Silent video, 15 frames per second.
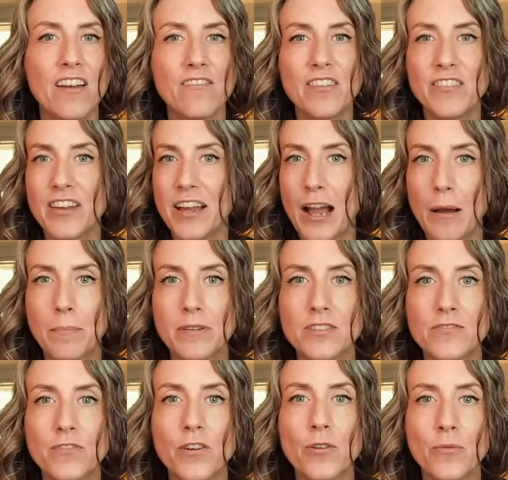Everything
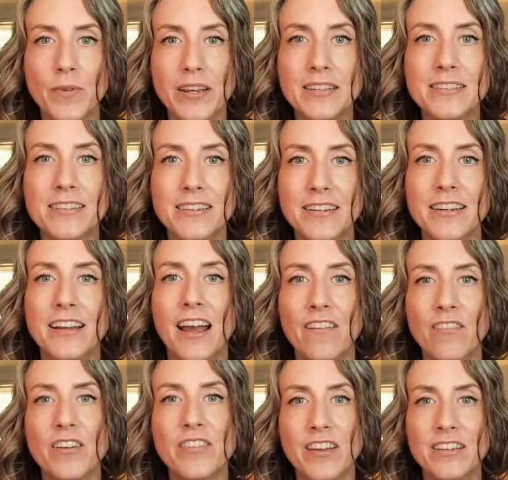happens for a reason, and
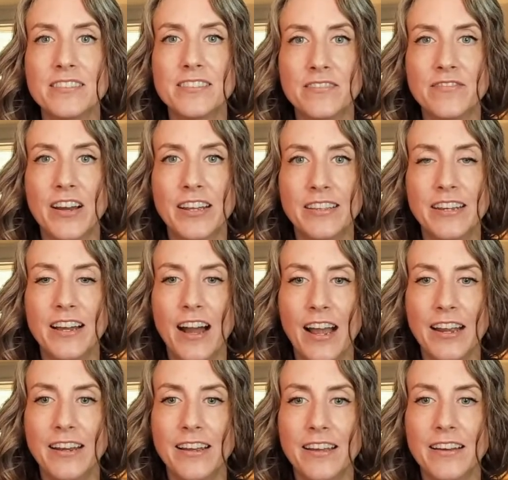everything is divinely
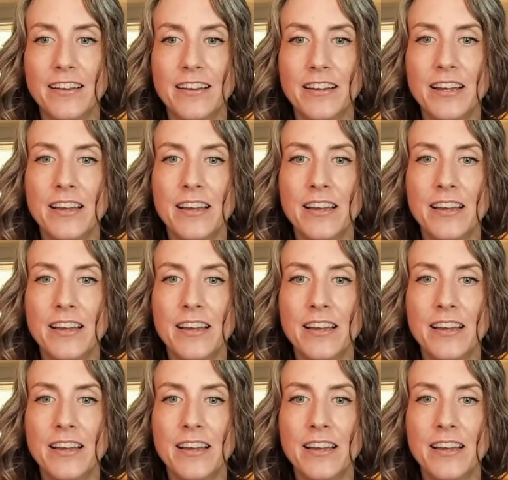guided.